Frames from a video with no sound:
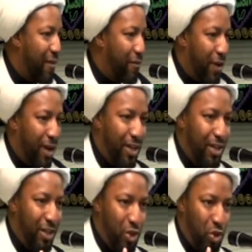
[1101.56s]

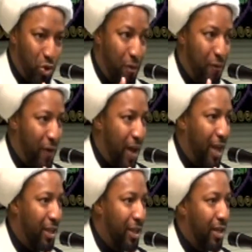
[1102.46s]
having true
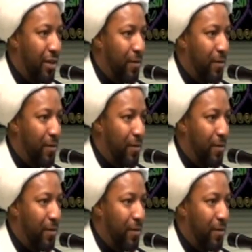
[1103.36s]
faith.